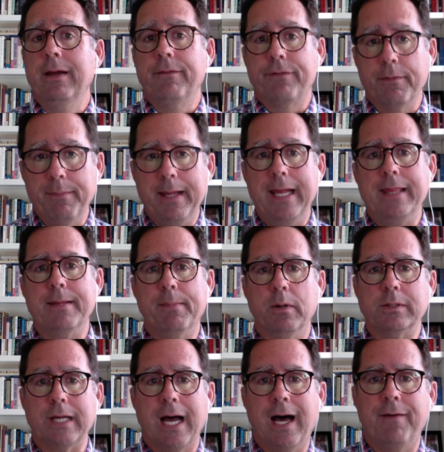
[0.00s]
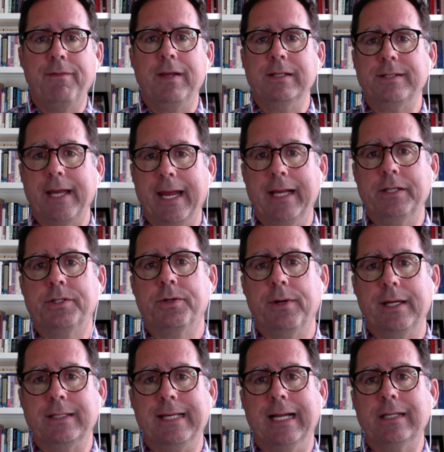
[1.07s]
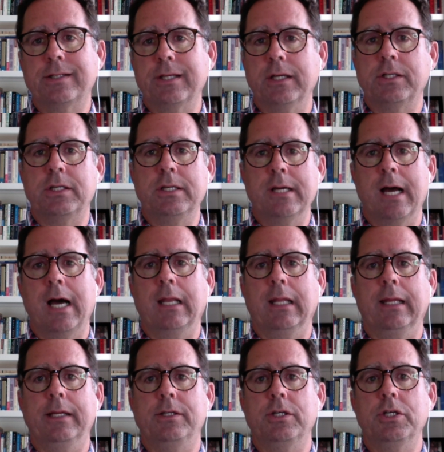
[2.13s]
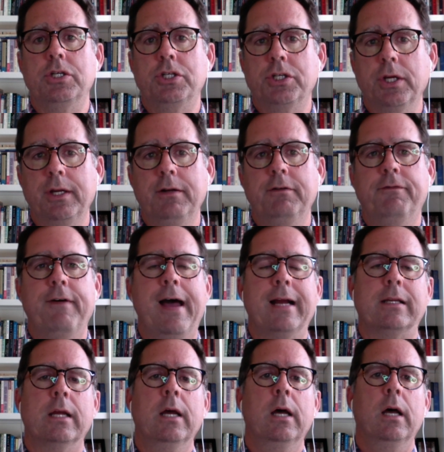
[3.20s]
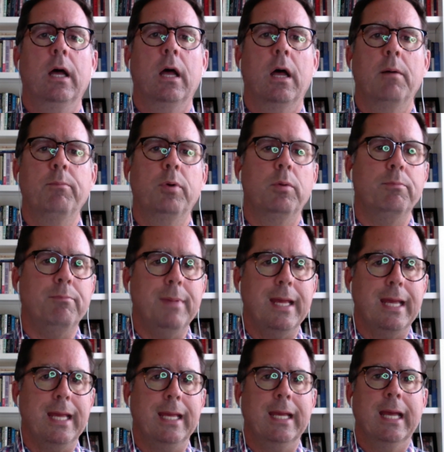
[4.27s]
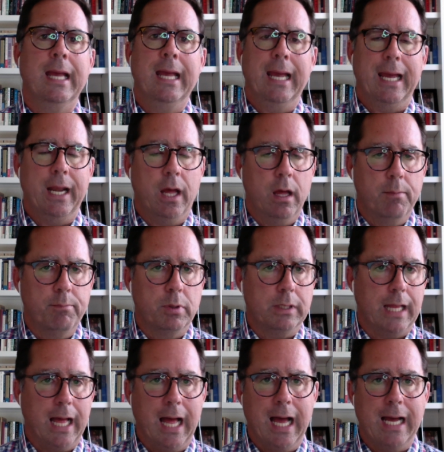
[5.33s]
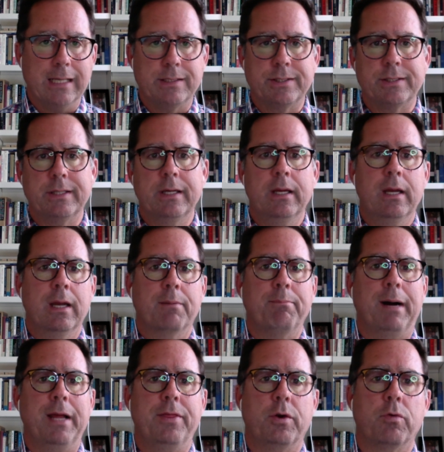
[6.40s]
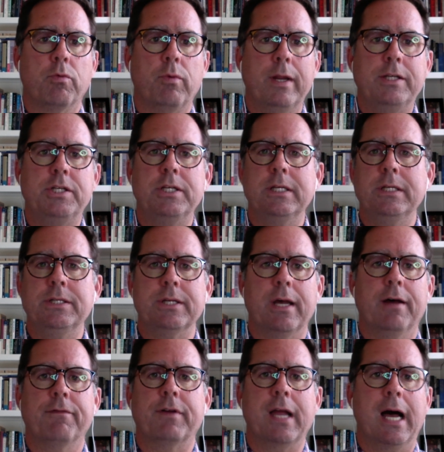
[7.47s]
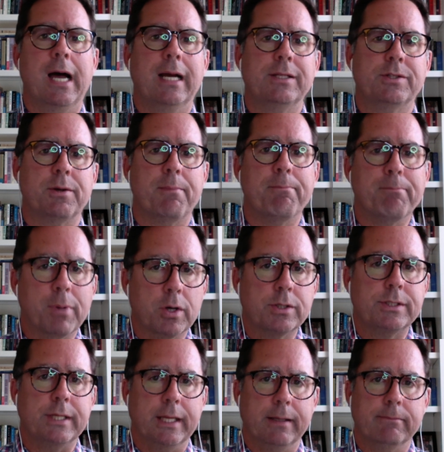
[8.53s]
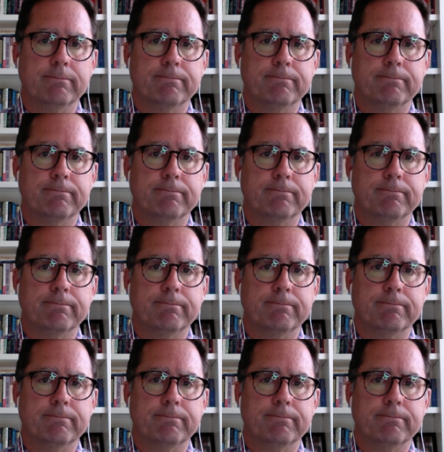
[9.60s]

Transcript: For me, the most obvious answer is that such knowledge should, in fact, humble me and humble us by the riches of God's mercy,